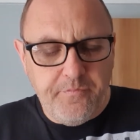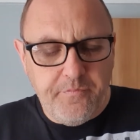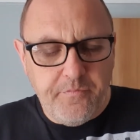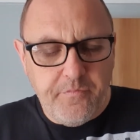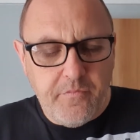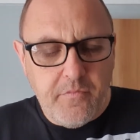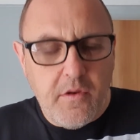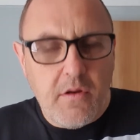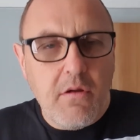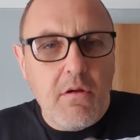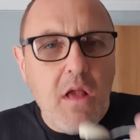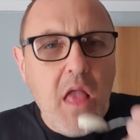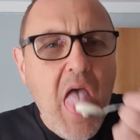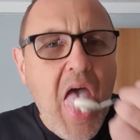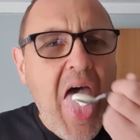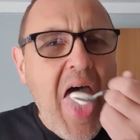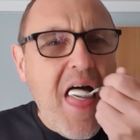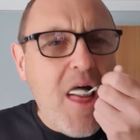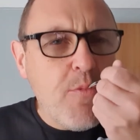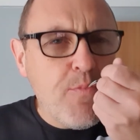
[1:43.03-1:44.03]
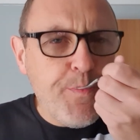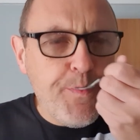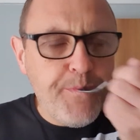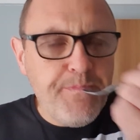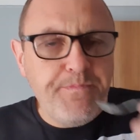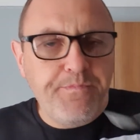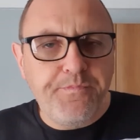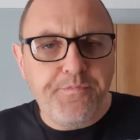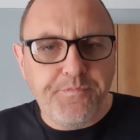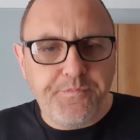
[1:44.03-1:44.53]

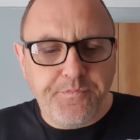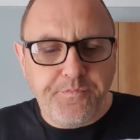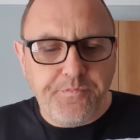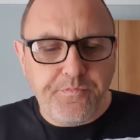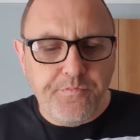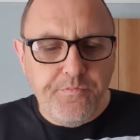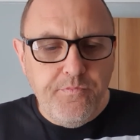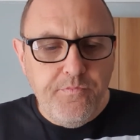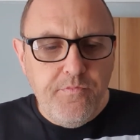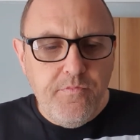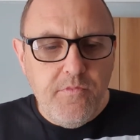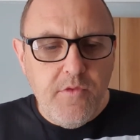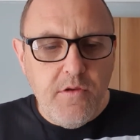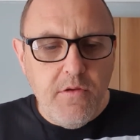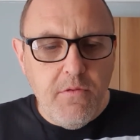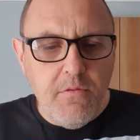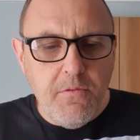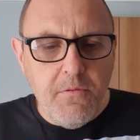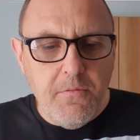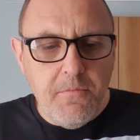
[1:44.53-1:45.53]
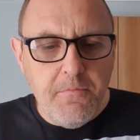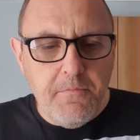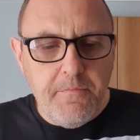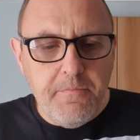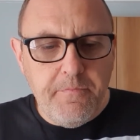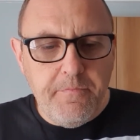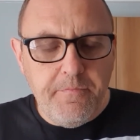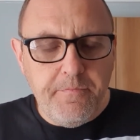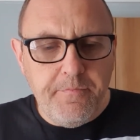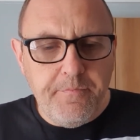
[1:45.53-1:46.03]

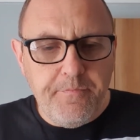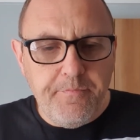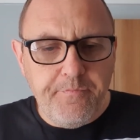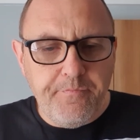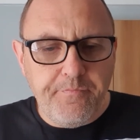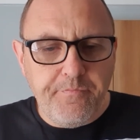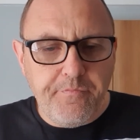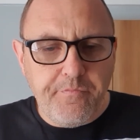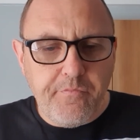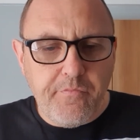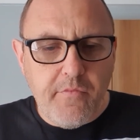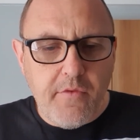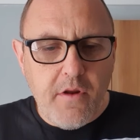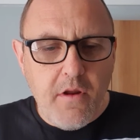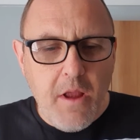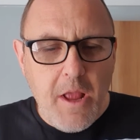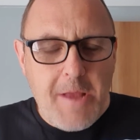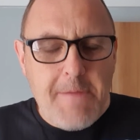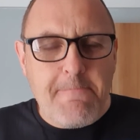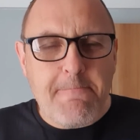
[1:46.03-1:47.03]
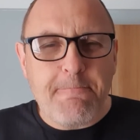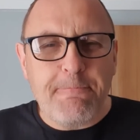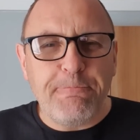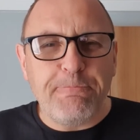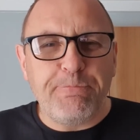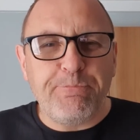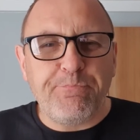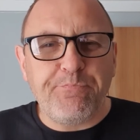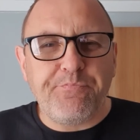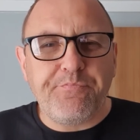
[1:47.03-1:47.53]

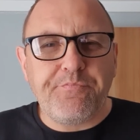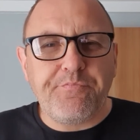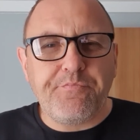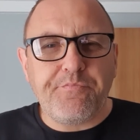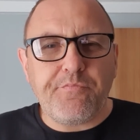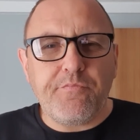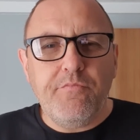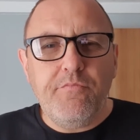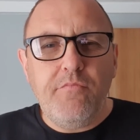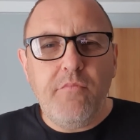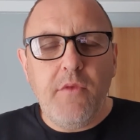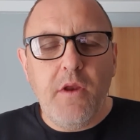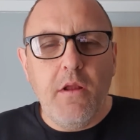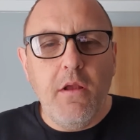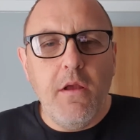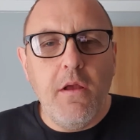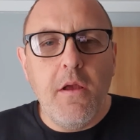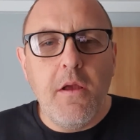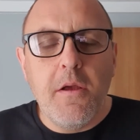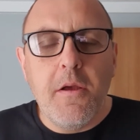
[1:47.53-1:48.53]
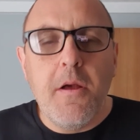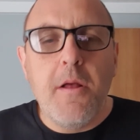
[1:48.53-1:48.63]
(no one is talking)